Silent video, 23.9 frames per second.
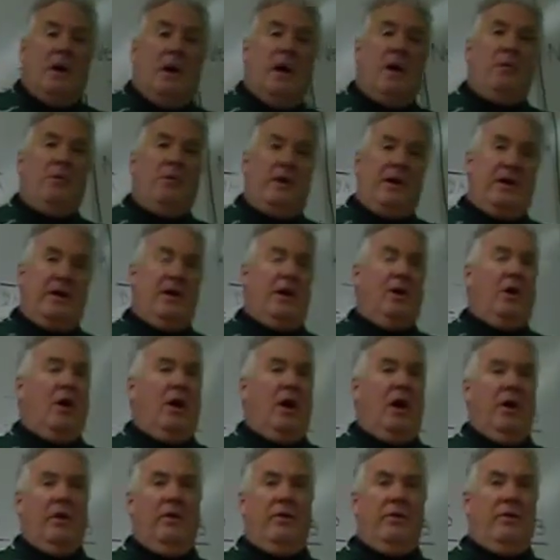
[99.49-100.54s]
And we did
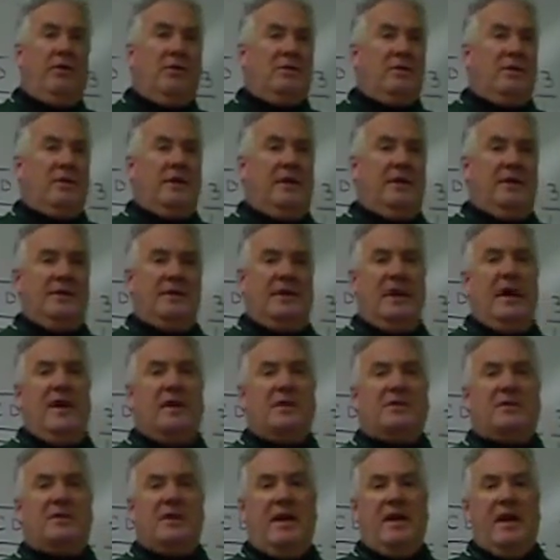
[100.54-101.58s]
all those things,
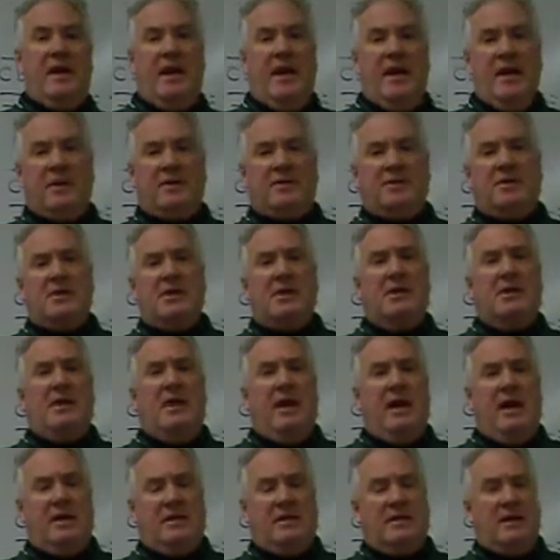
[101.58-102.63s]
SAS,
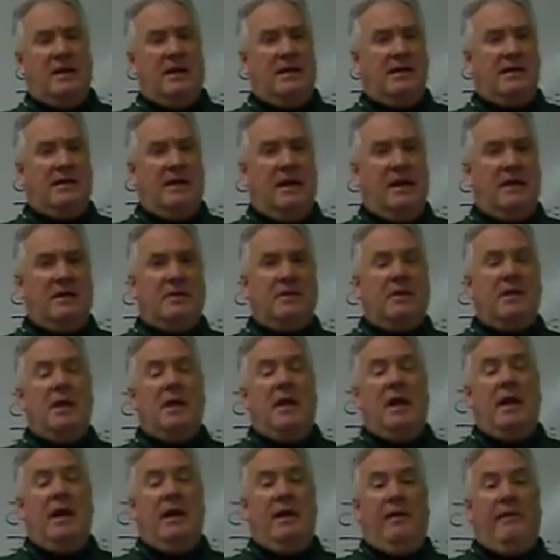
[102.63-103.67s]
SSS.
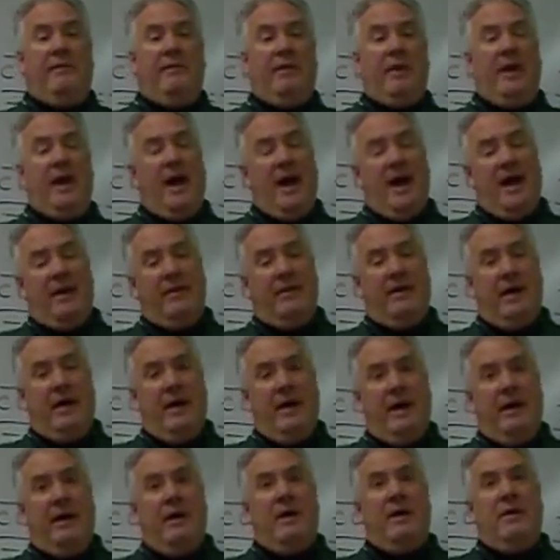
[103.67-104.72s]
And if we had
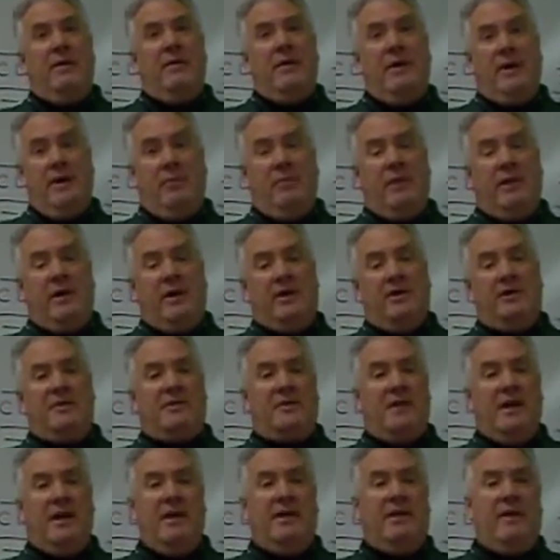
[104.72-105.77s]
that, then we could
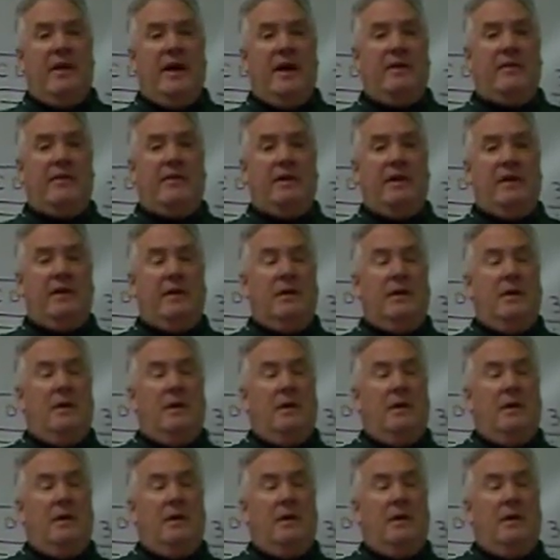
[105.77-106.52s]
say that the